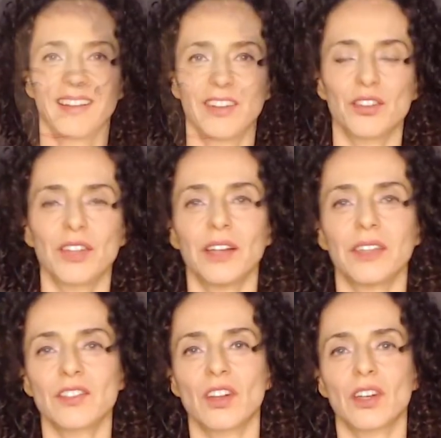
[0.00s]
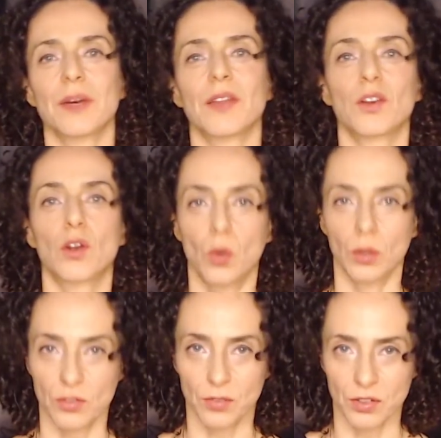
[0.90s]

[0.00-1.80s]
So now let's talk about the chords for